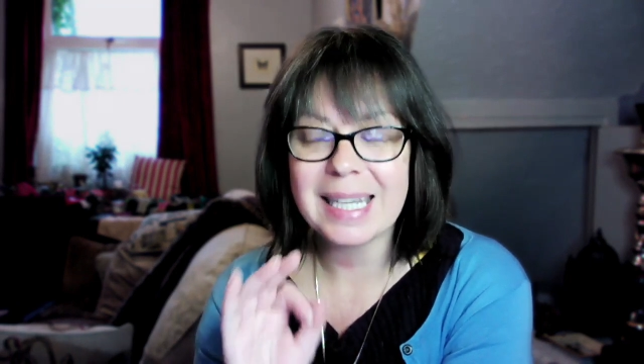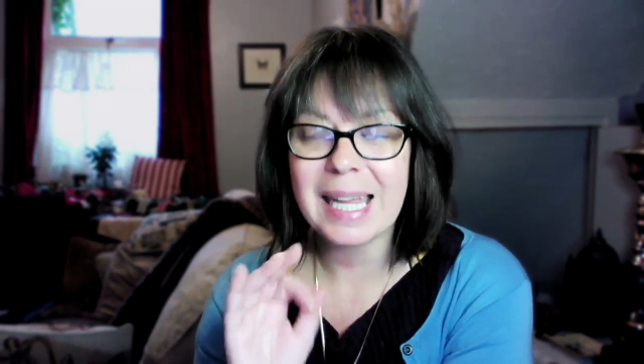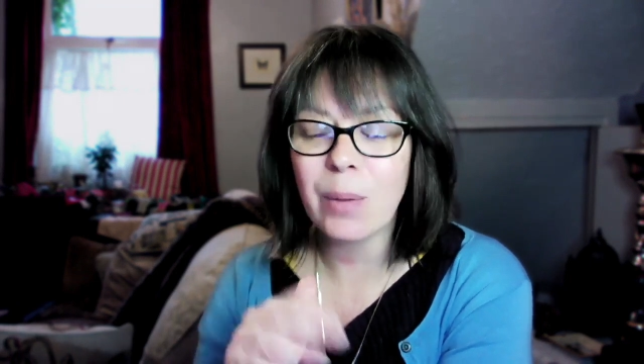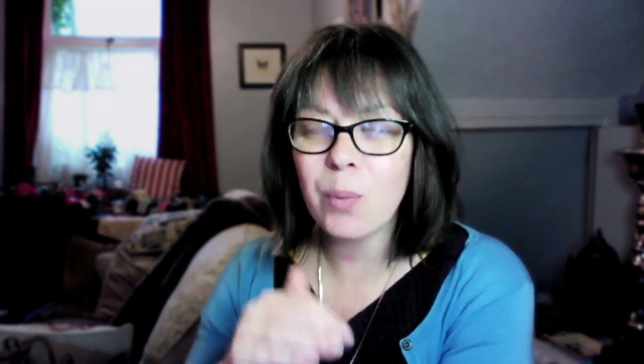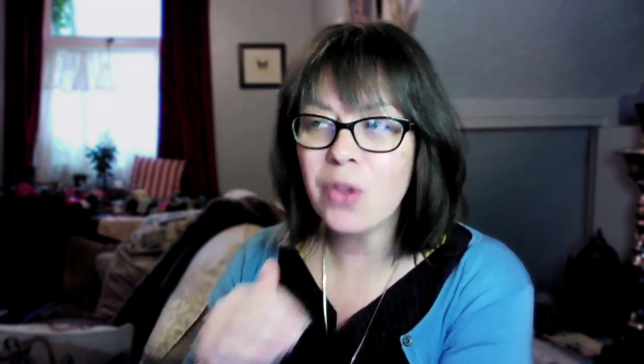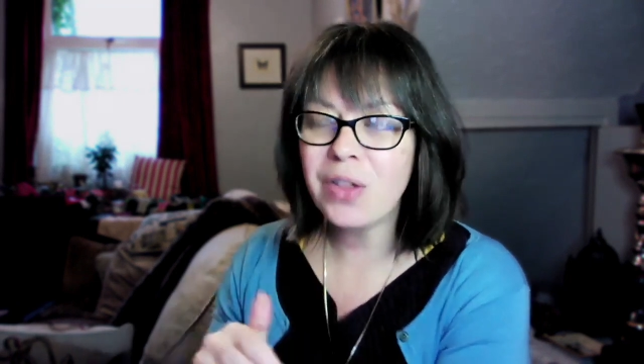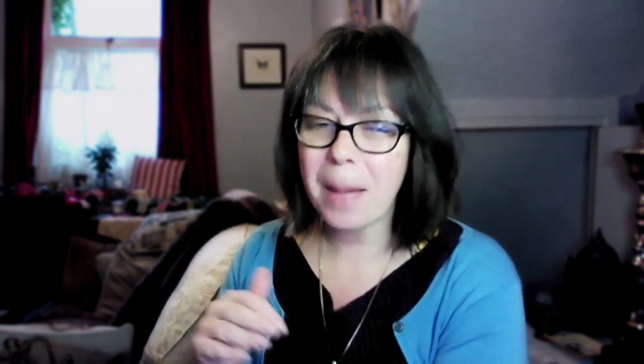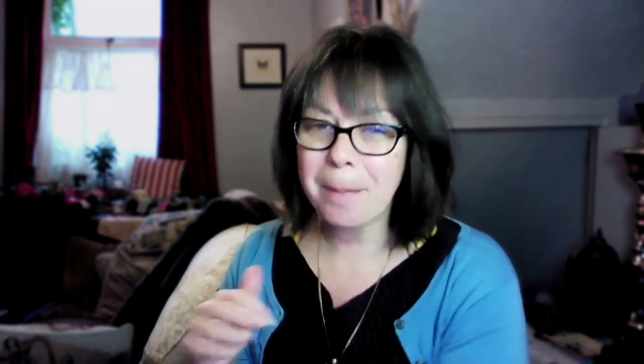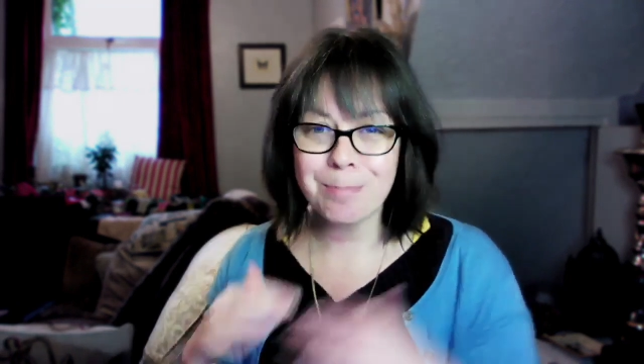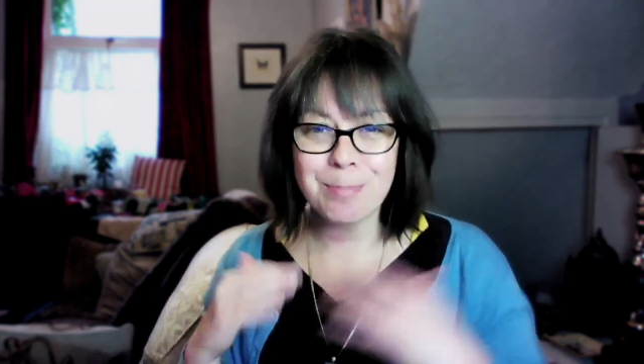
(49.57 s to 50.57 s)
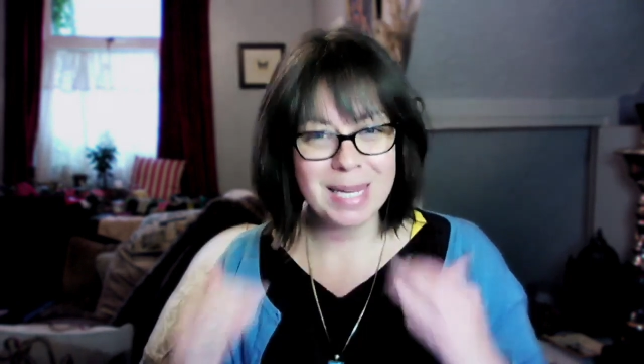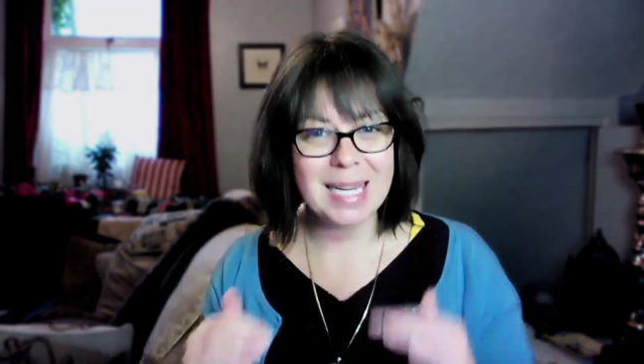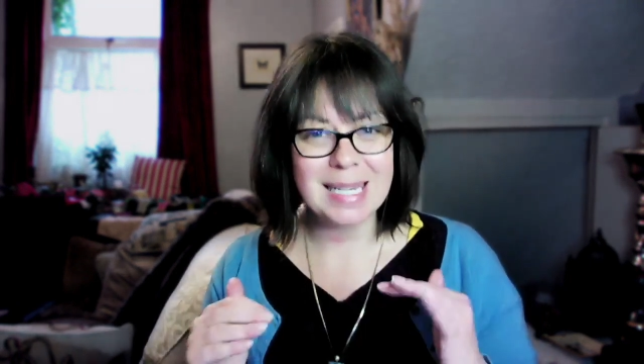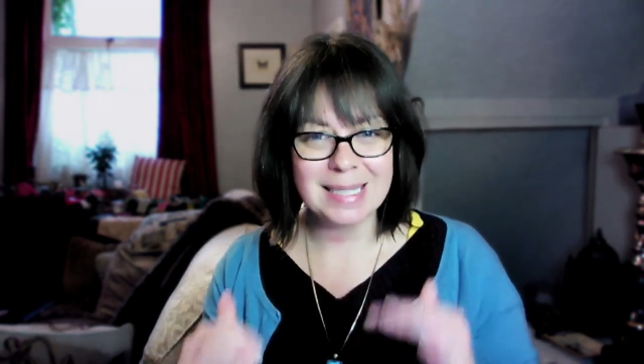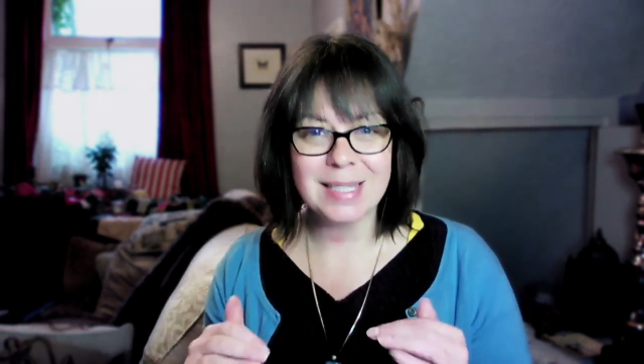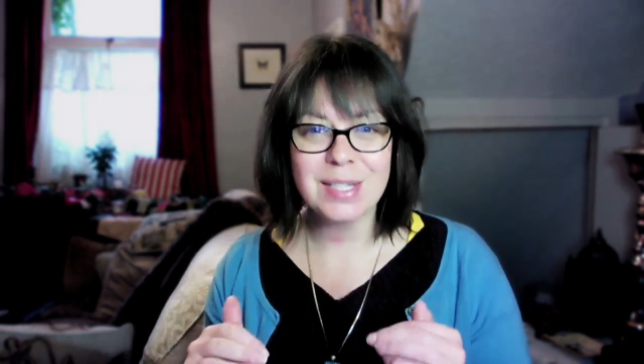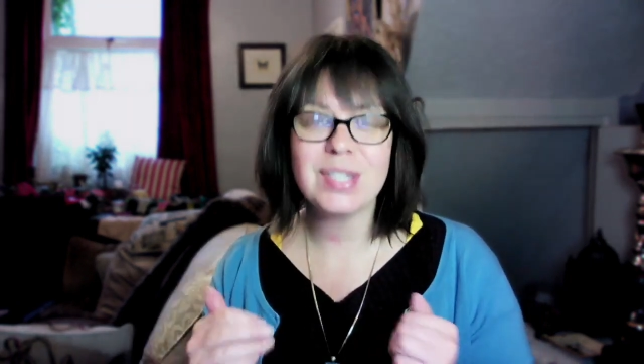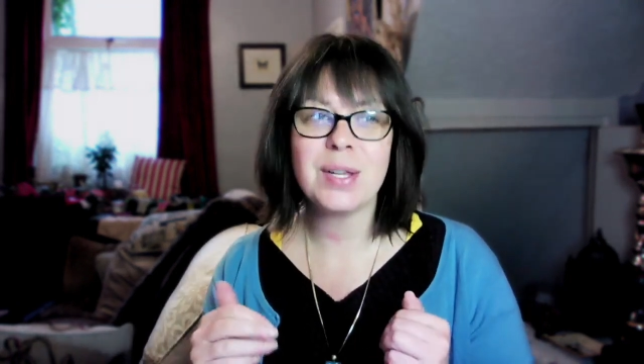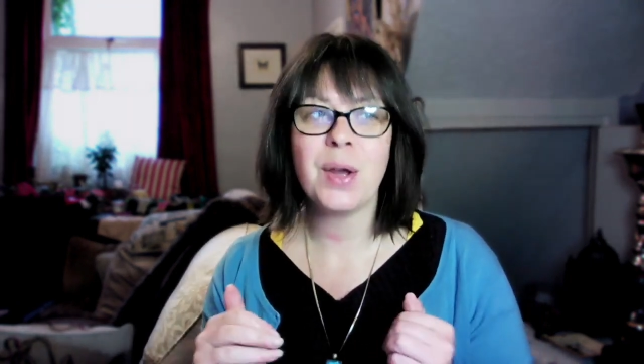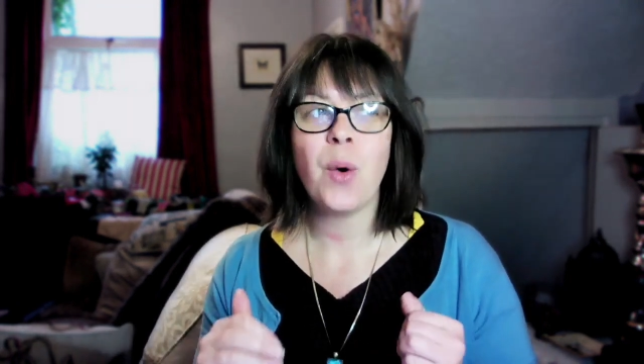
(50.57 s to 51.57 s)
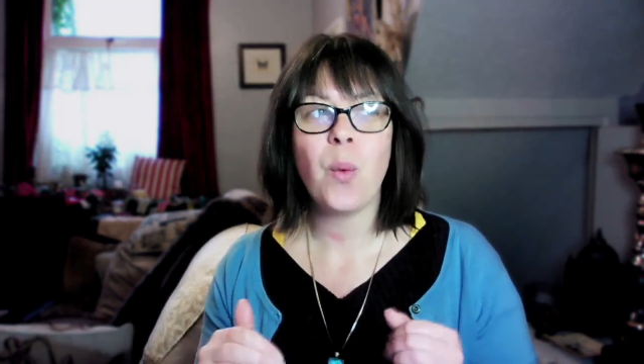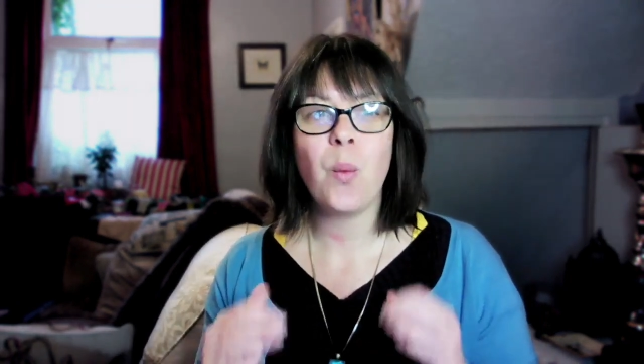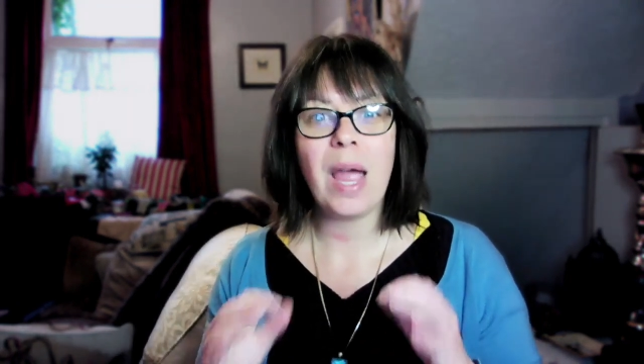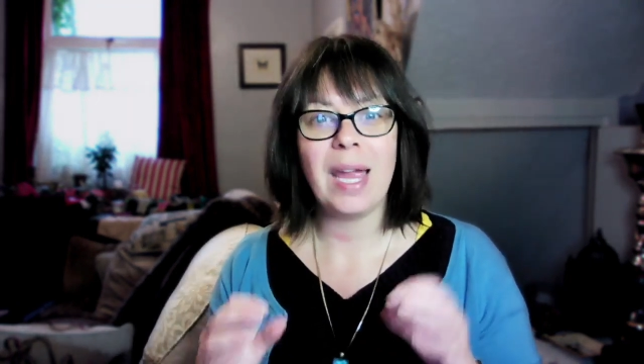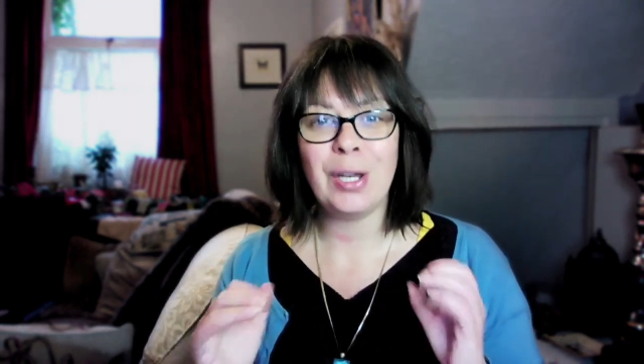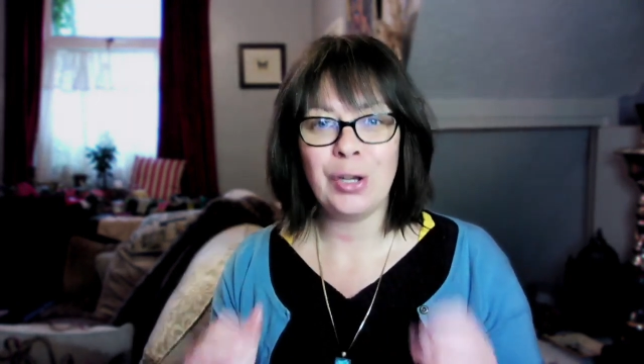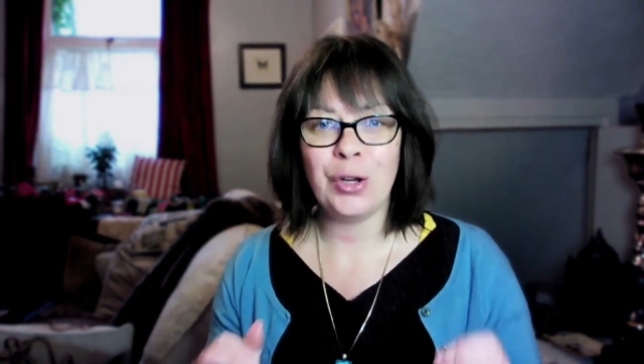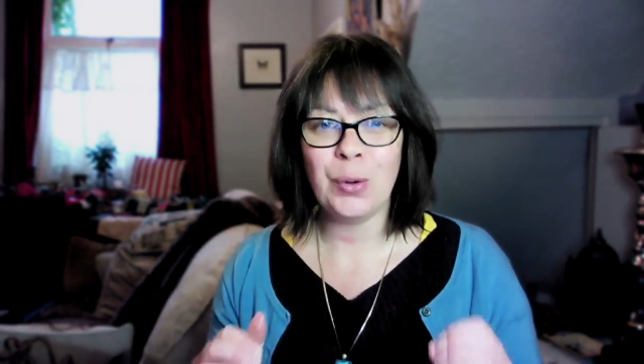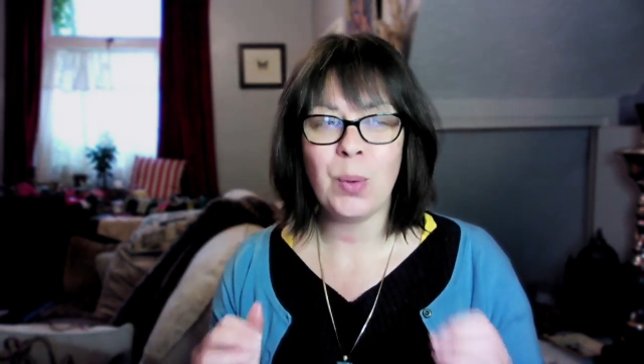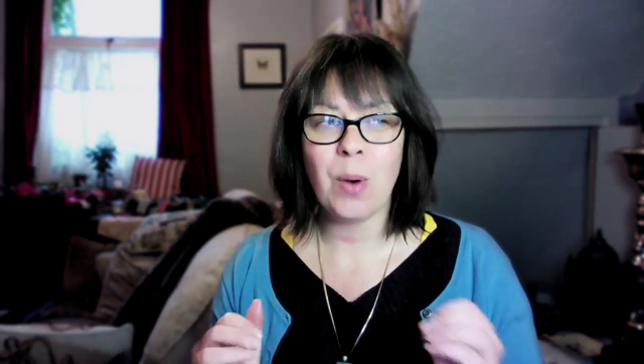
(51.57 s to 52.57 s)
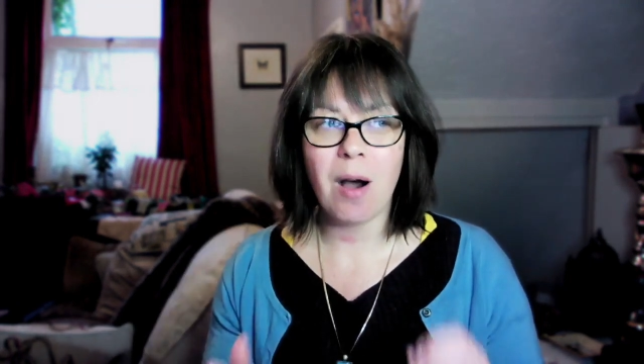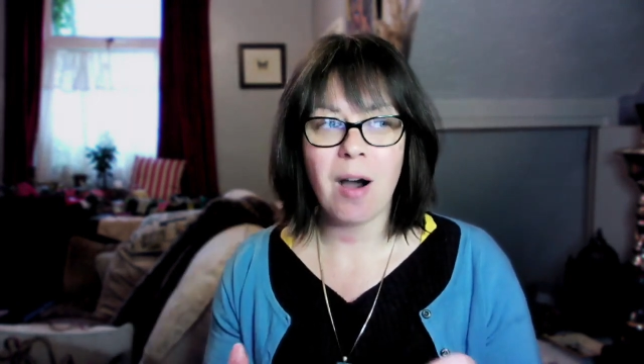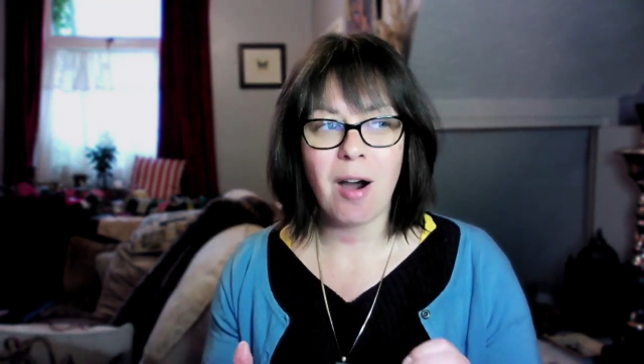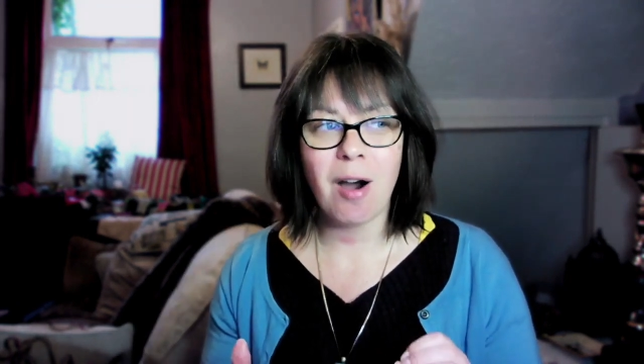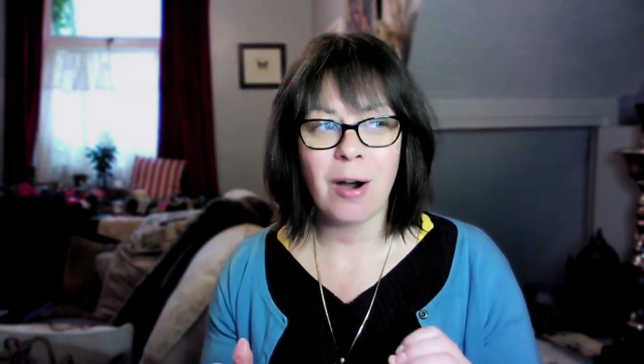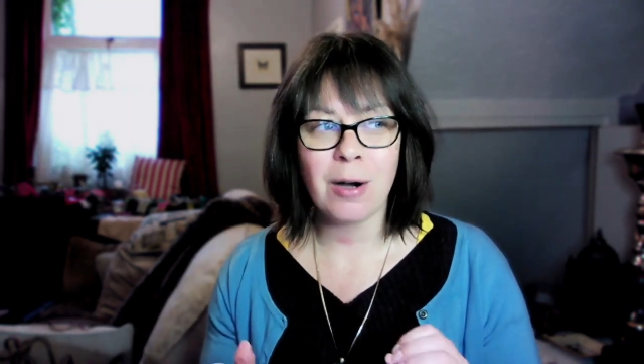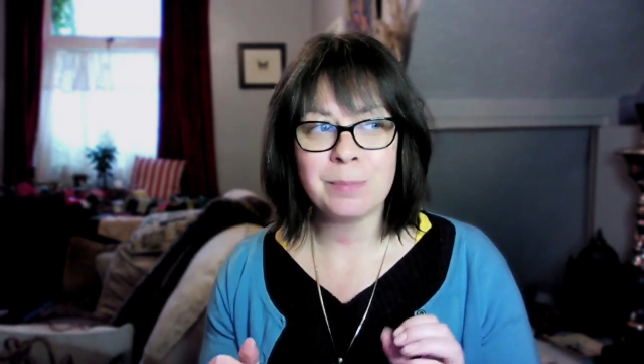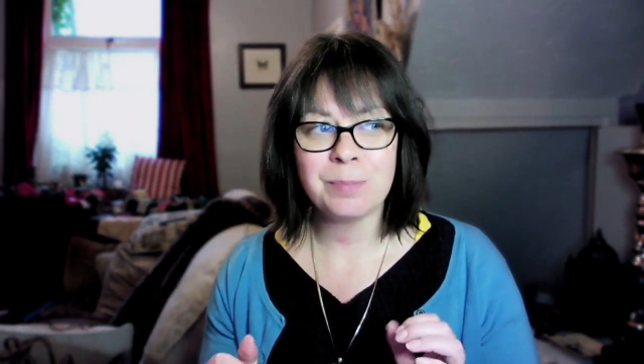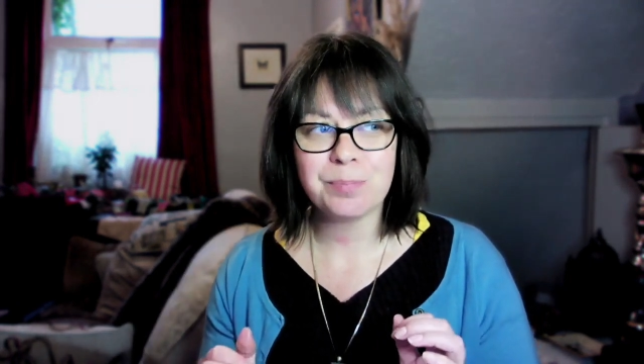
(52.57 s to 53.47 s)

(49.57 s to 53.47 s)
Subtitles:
like what that means when you are